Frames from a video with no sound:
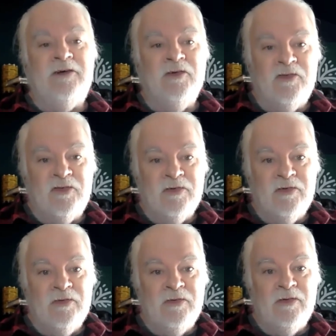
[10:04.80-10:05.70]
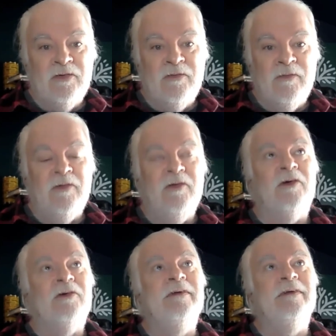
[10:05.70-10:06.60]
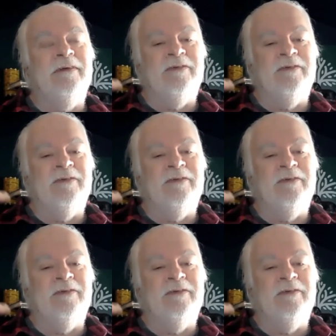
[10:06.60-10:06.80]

concern not only